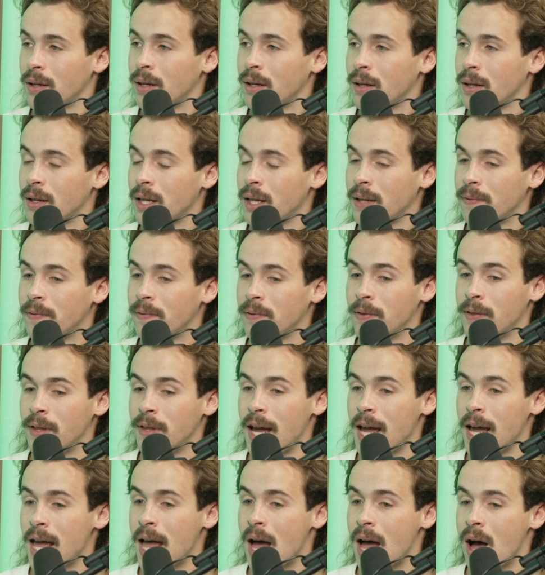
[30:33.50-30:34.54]
If
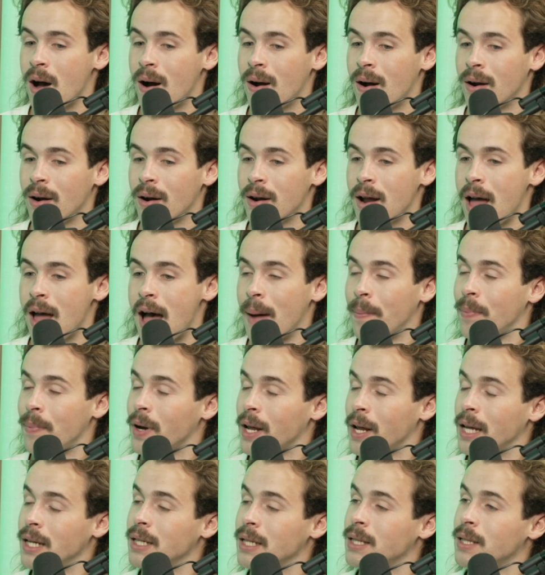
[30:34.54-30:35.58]
they are
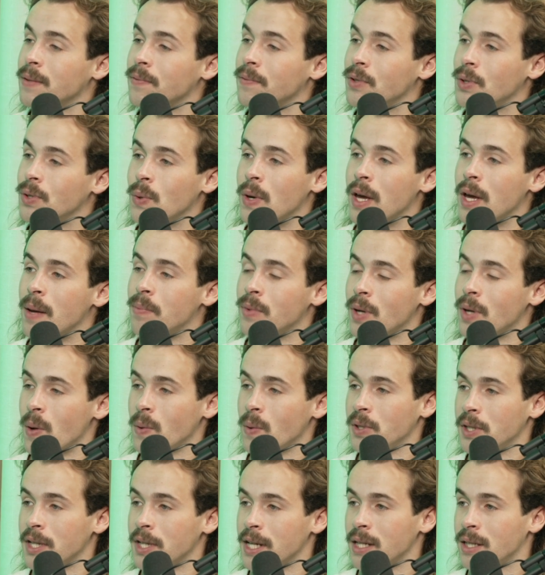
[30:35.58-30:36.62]
apprehensive to
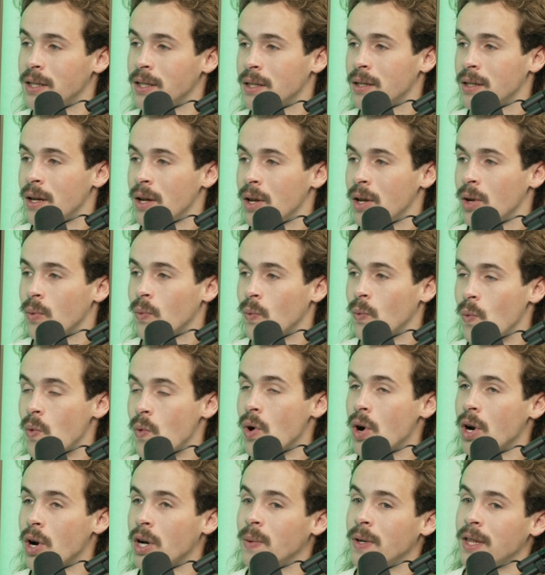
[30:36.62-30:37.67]
hypnosis,
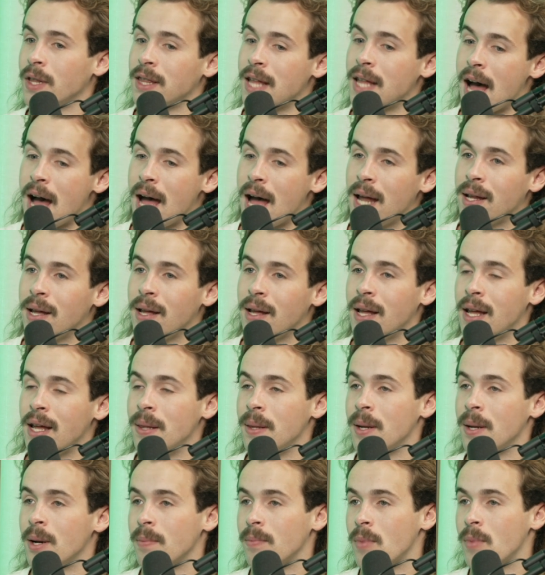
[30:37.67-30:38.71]
work with that in
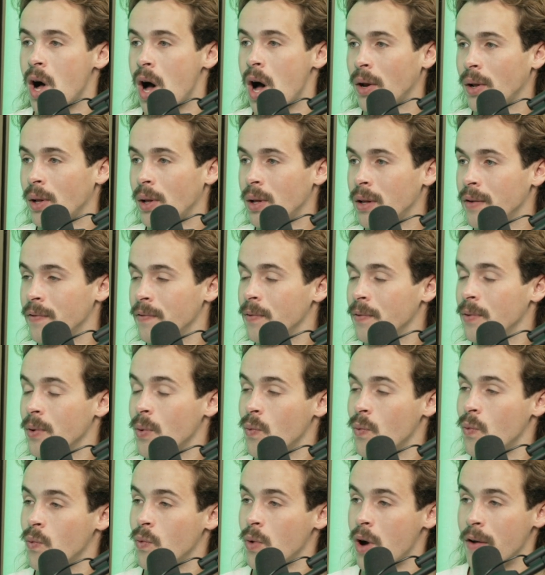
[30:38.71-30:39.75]
their model
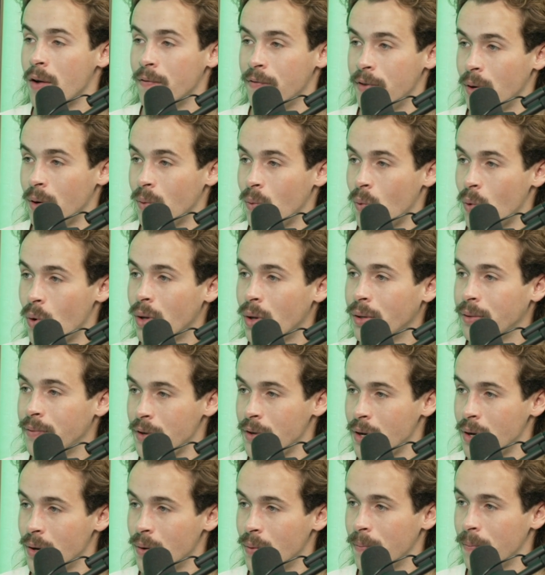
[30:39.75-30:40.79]
of their
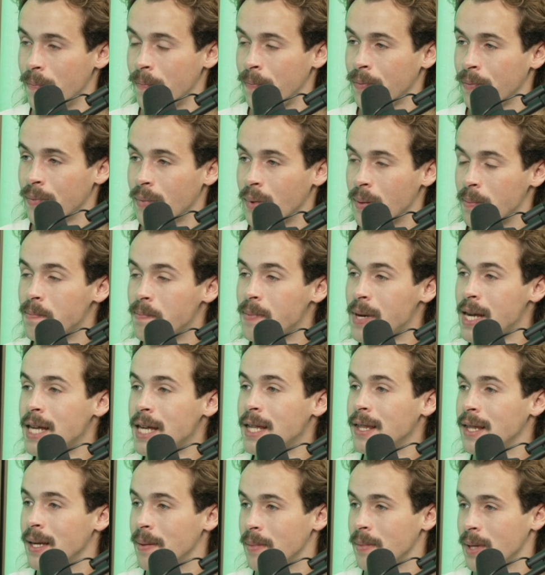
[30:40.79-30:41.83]
worldview,
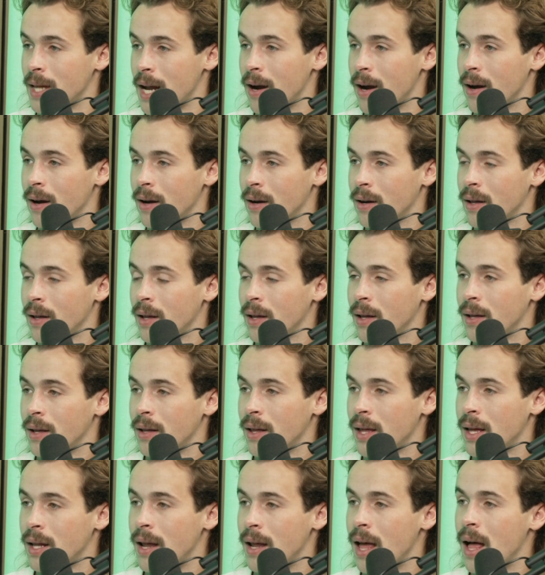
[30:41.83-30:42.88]
meet them there,
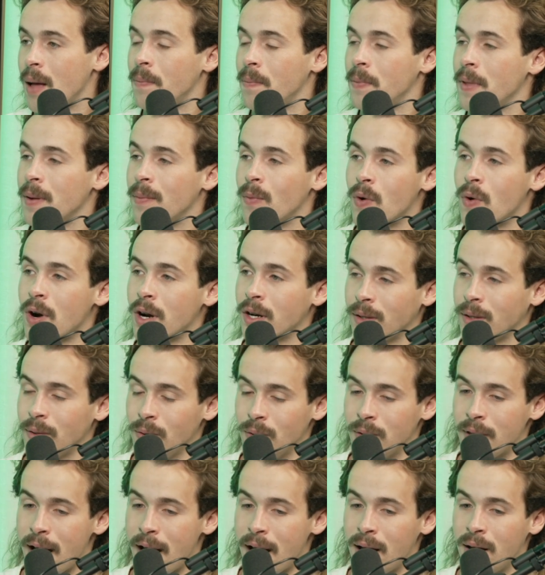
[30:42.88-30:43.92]
and help them work through
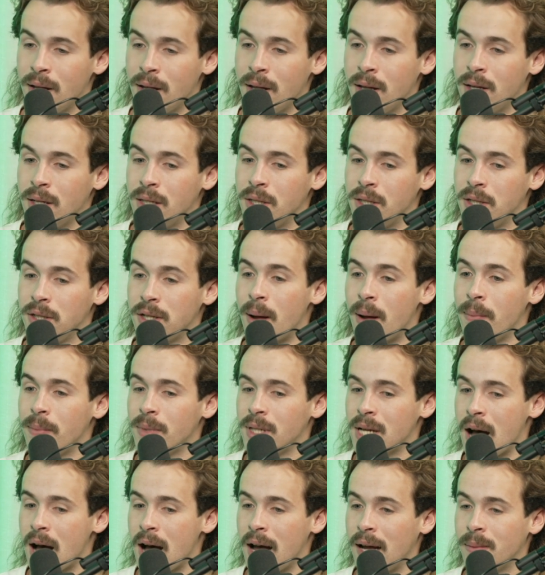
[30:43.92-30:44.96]
that.
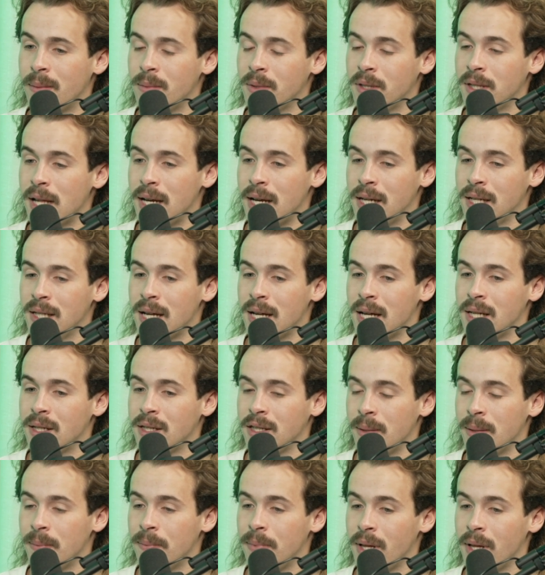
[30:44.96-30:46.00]
Sometimes that is as
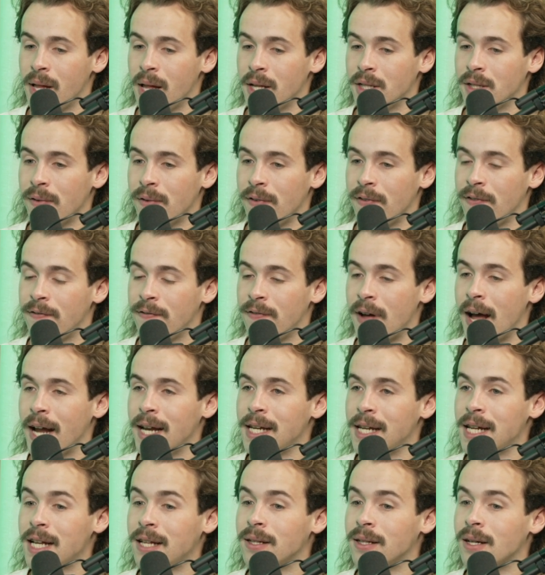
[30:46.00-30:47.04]
simple as
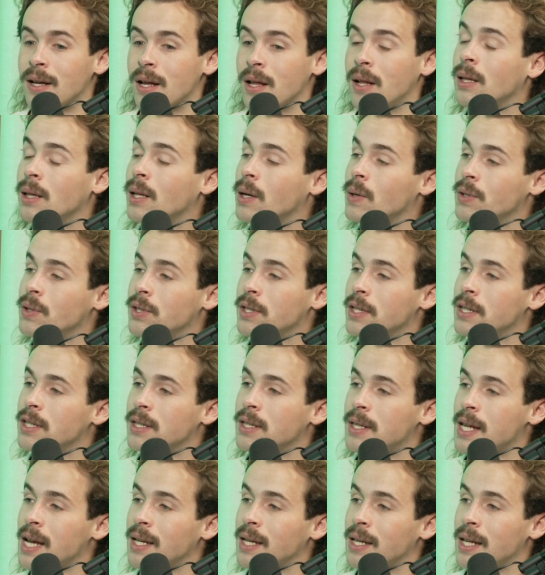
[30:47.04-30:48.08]
finding the closest
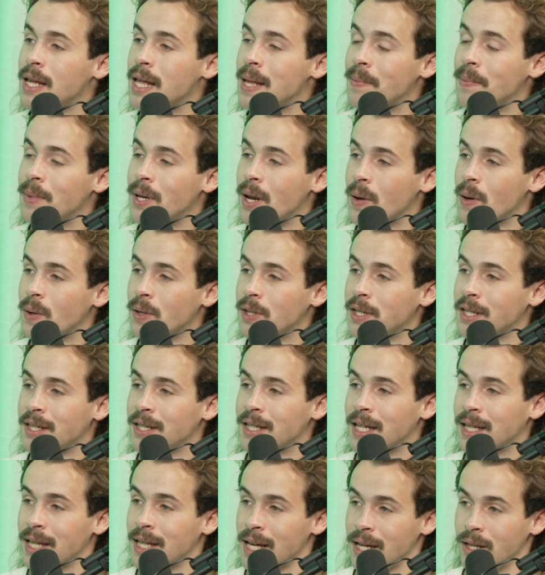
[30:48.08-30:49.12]
thing to hypnosis
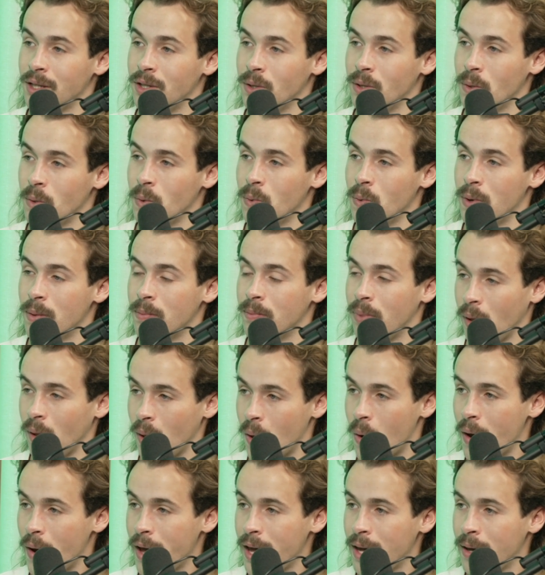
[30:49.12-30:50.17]
that they do
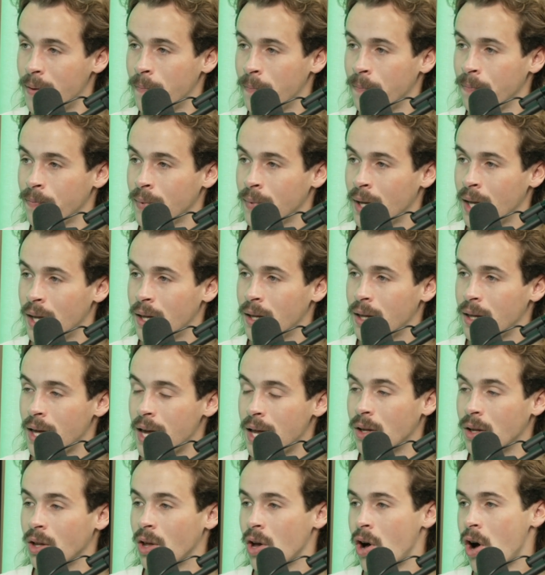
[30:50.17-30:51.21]
employ
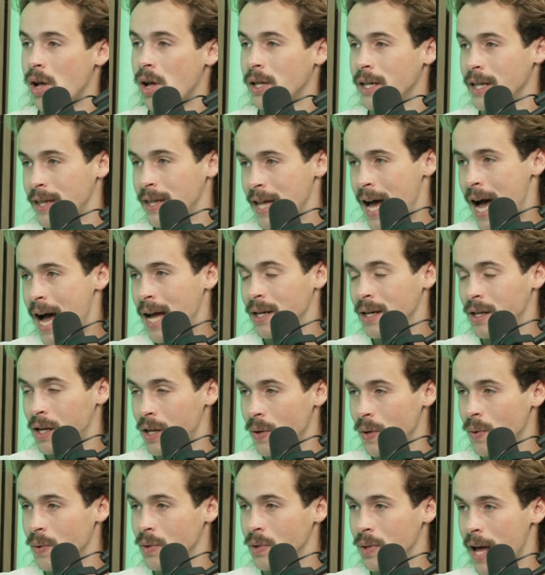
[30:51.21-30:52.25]
and call it that and
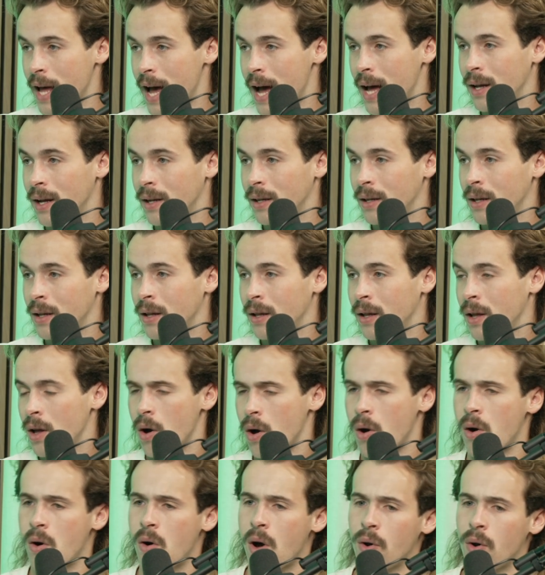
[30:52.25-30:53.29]
use that.
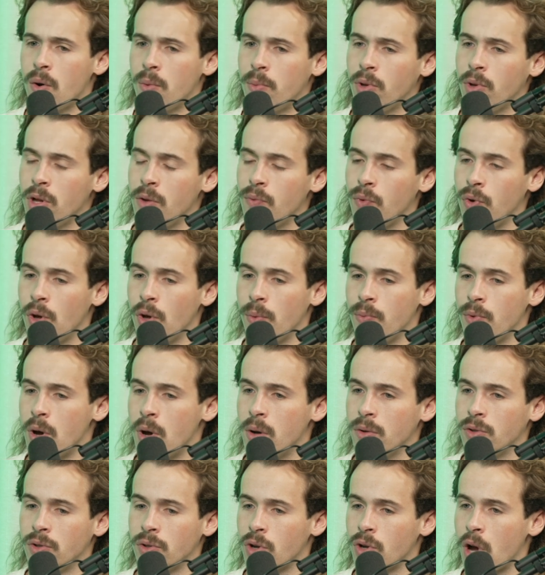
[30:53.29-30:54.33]
Oh, I don't believe in
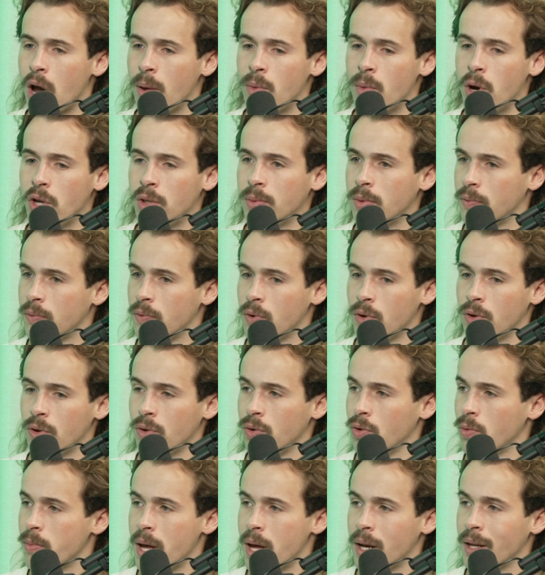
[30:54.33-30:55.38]
hypnosis. I much prefer to
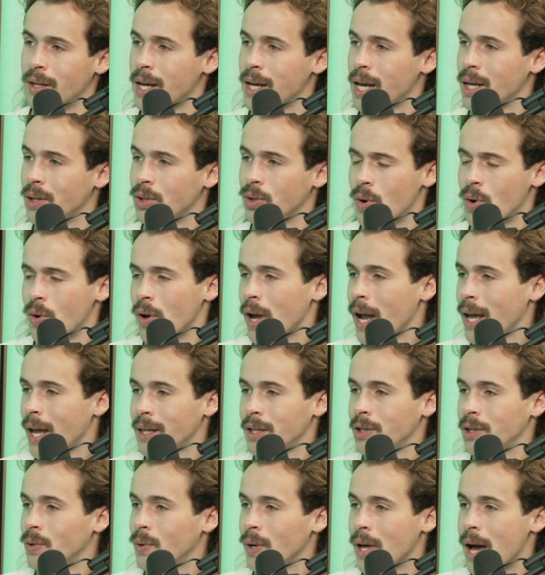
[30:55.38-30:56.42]
do meditation. Okay,
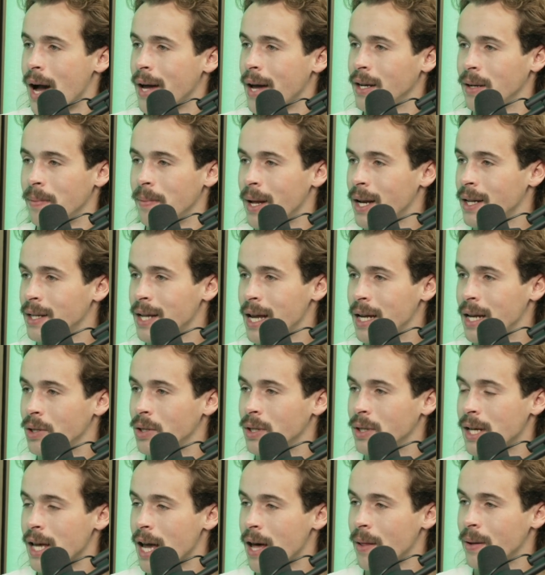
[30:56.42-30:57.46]
let's do a guided meditation
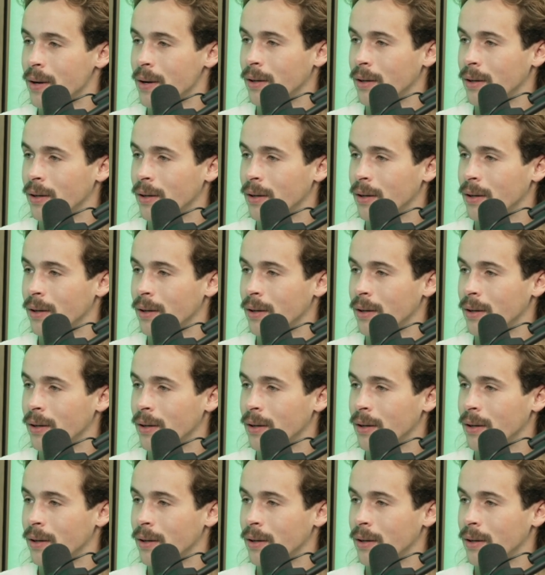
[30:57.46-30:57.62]
together.